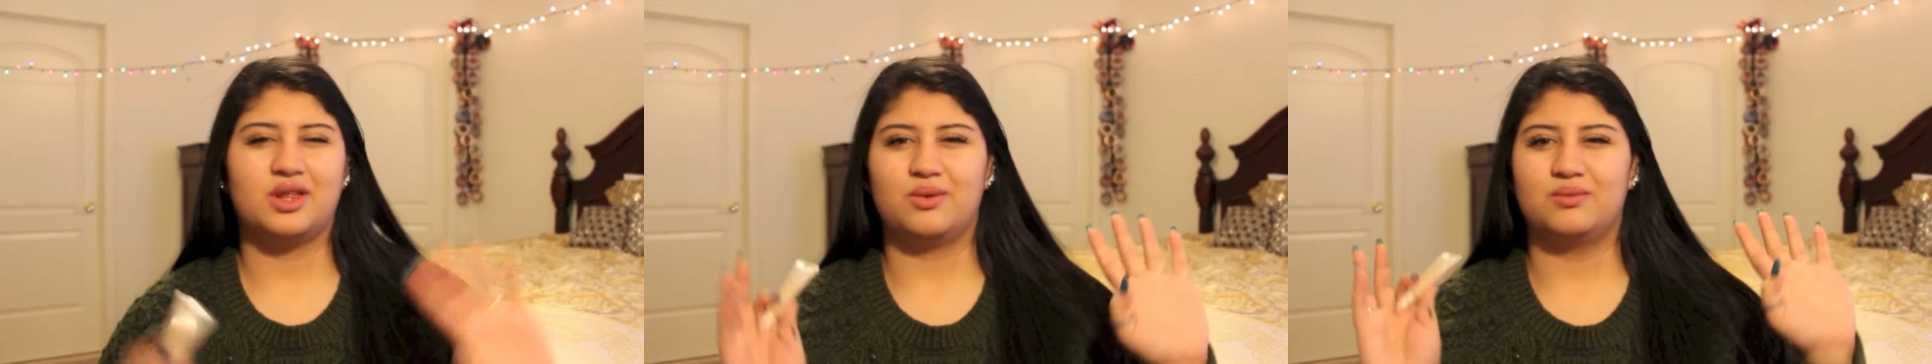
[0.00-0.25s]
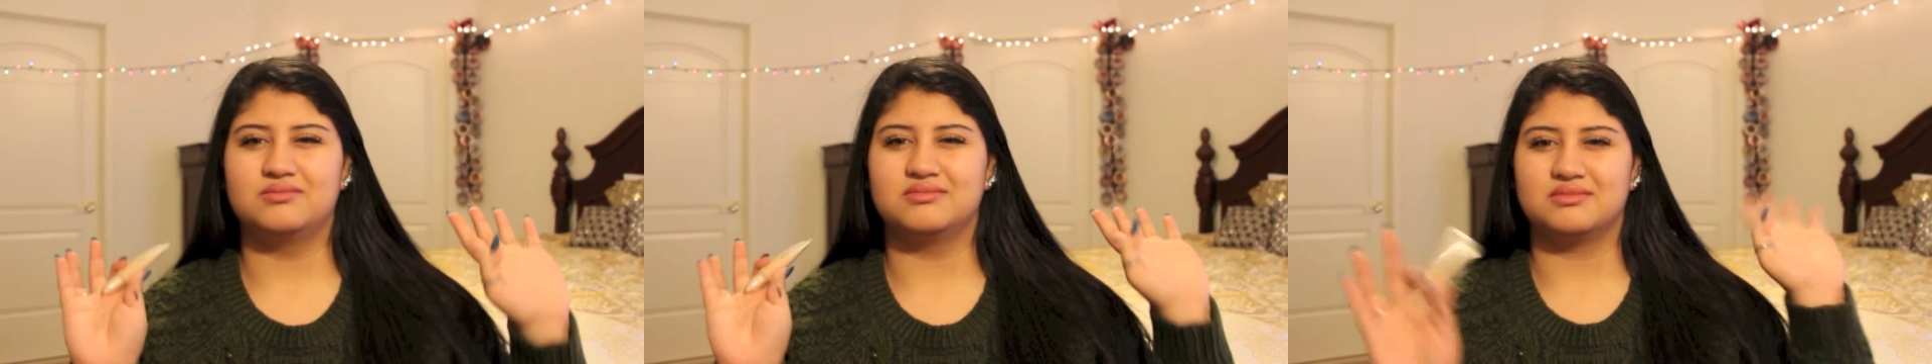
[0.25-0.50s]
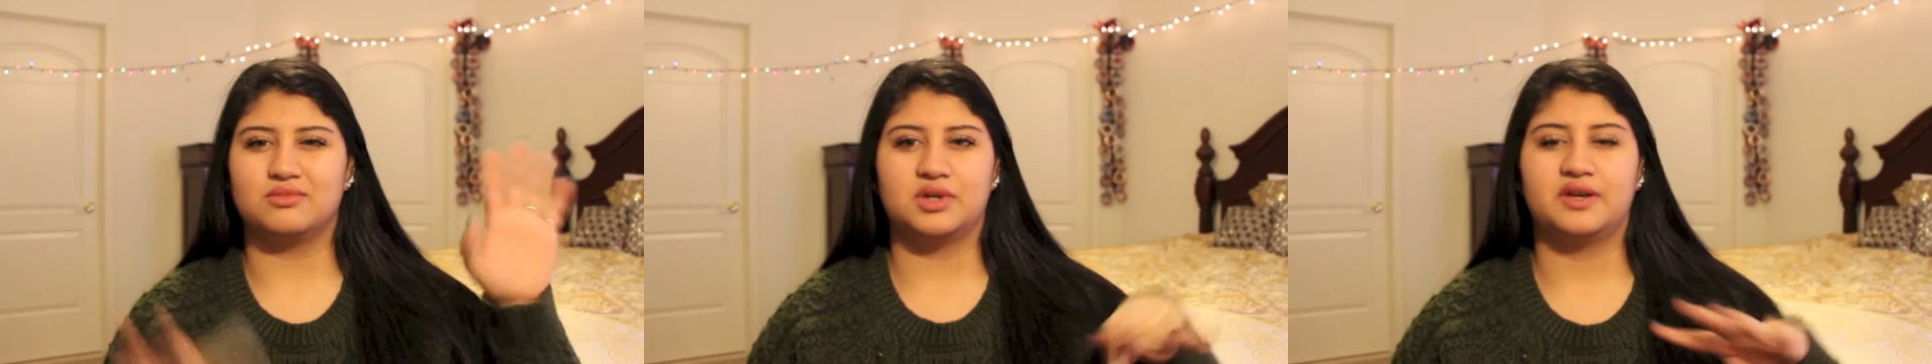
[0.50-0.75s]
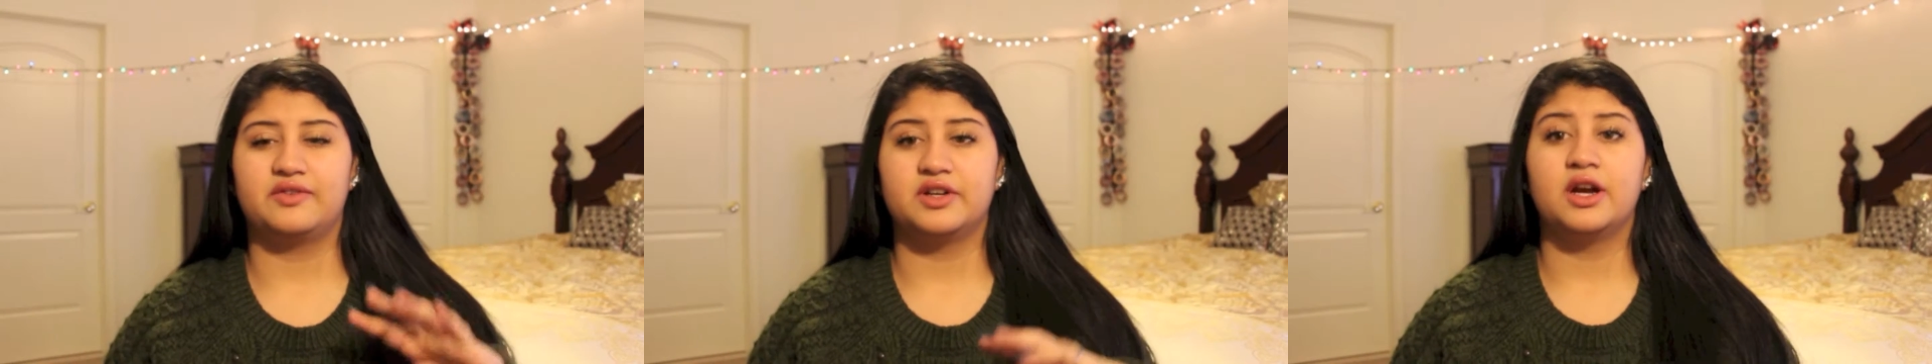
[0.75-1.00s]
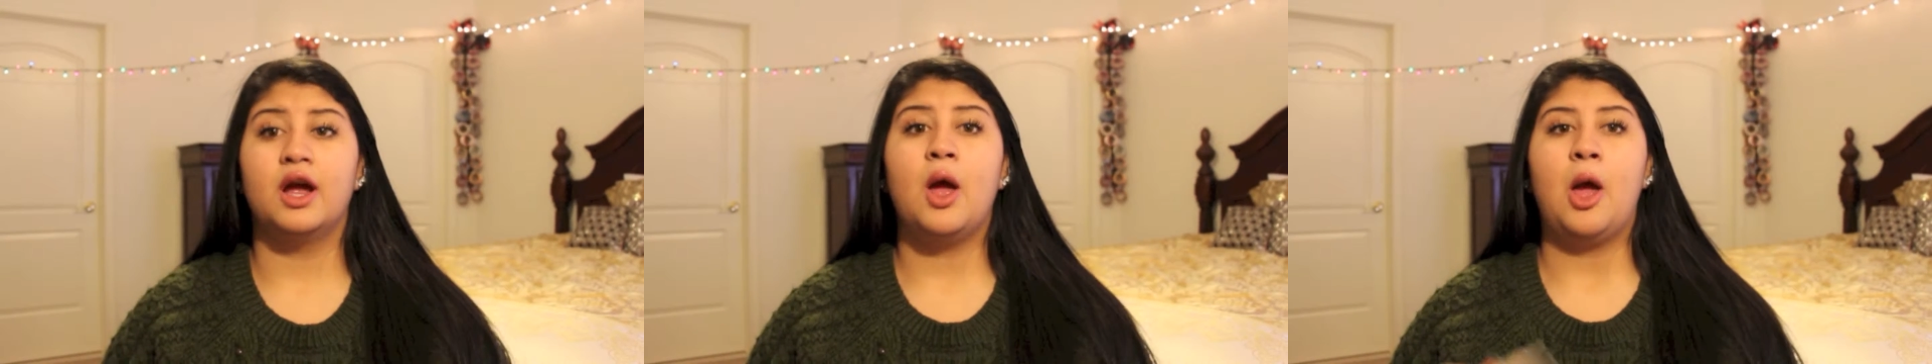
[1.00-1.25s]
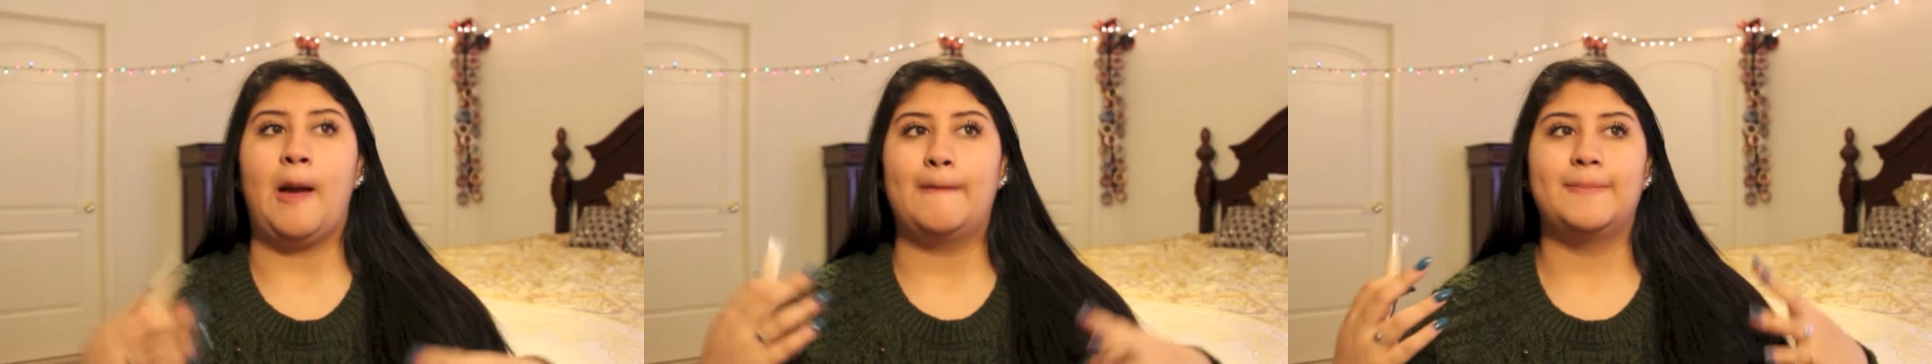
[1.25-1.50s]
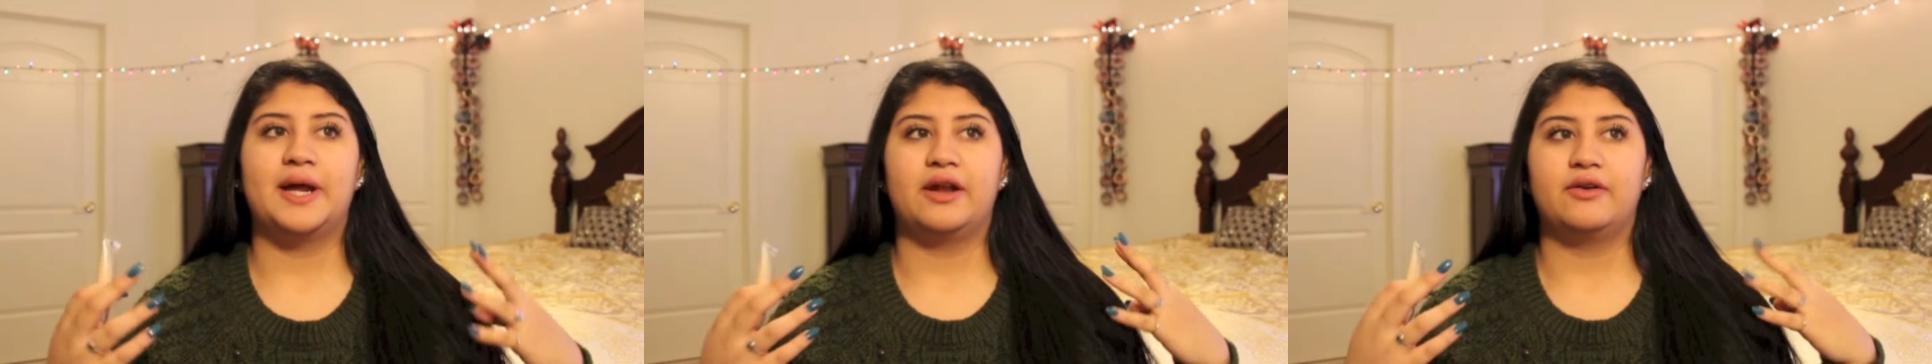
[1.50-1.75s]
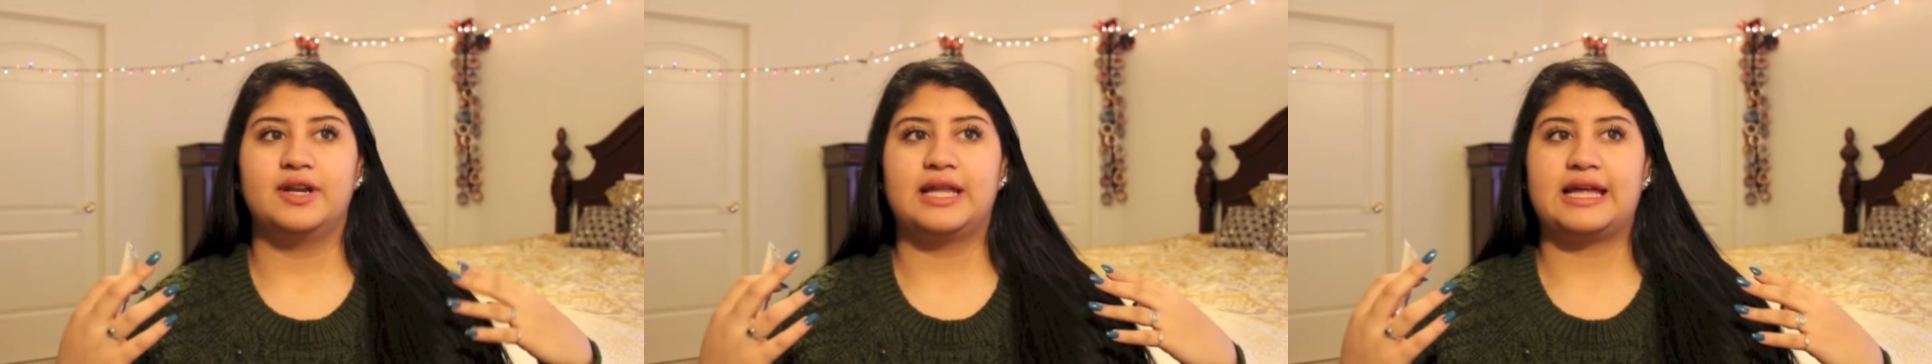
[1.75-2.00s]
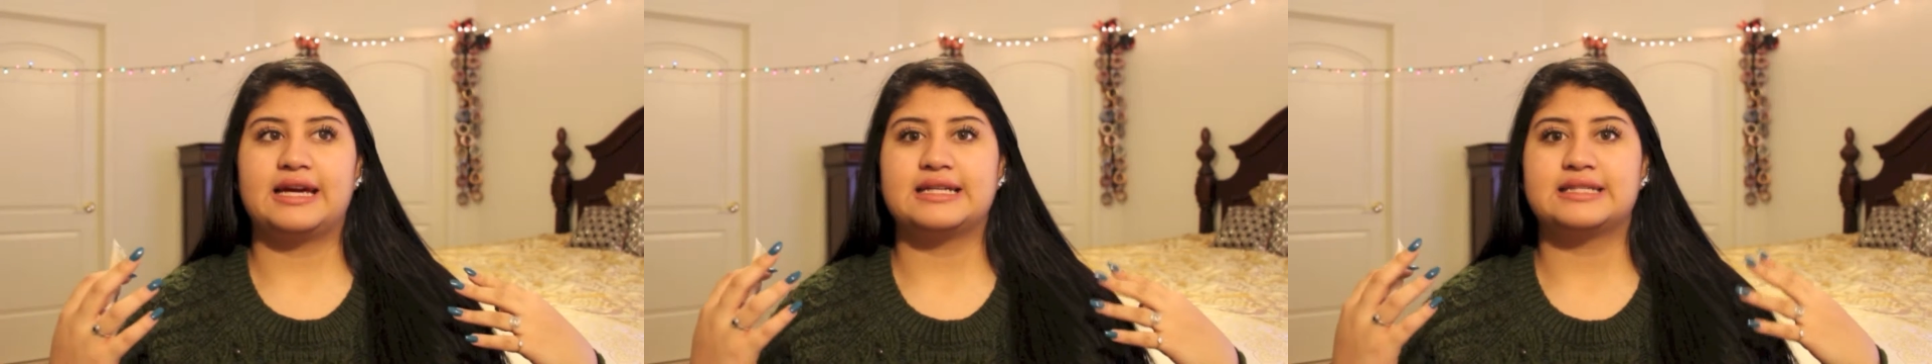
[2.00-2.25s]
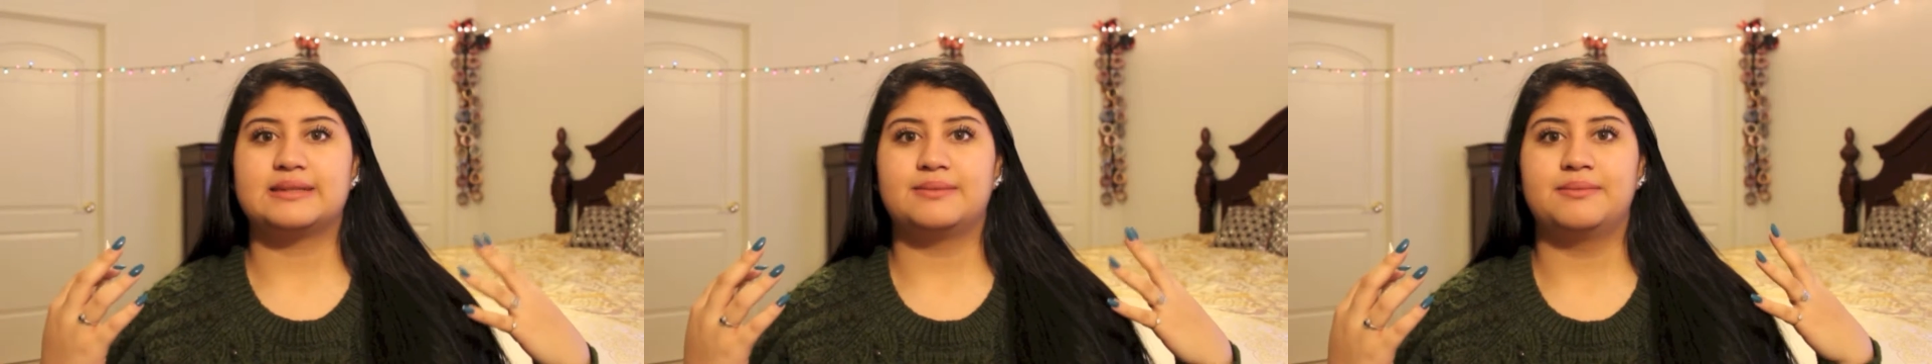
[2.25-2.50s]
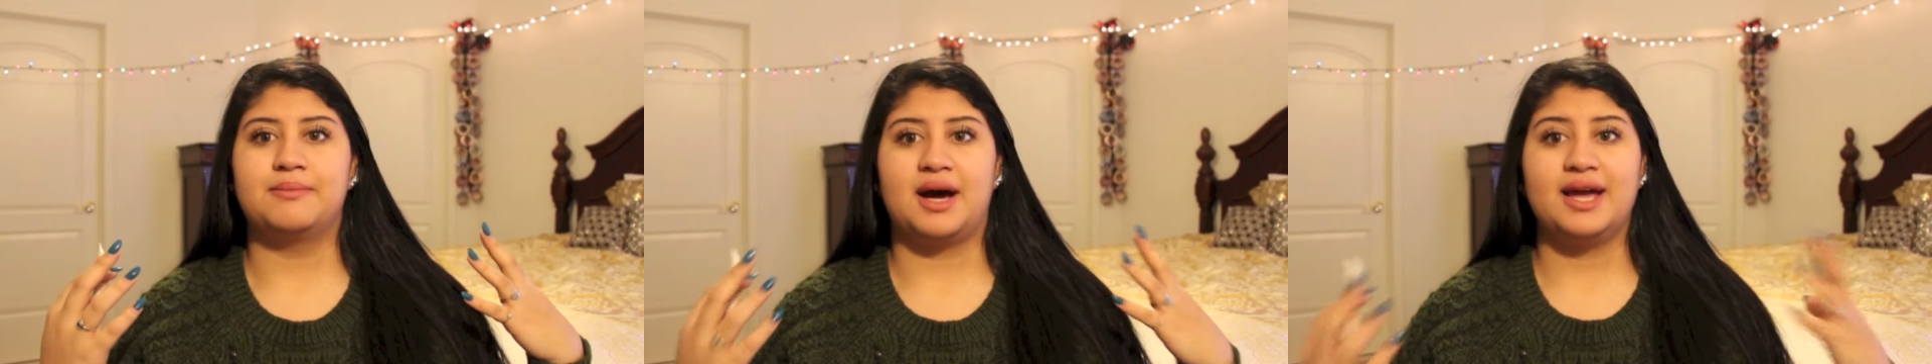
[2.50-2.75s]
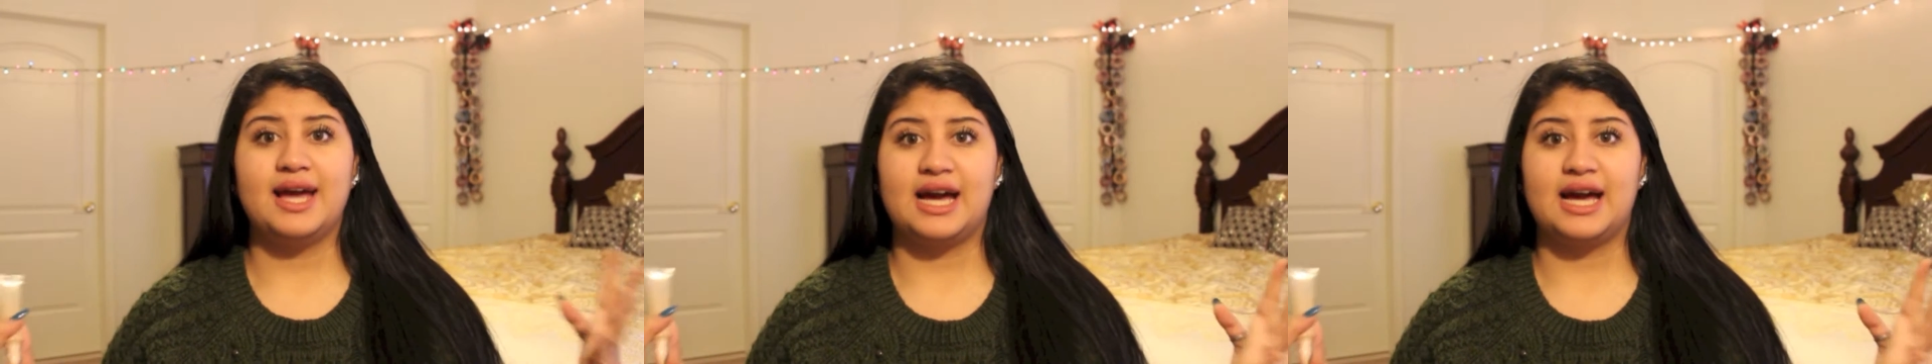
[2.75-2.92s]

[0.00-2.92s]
they whatever, but I realized my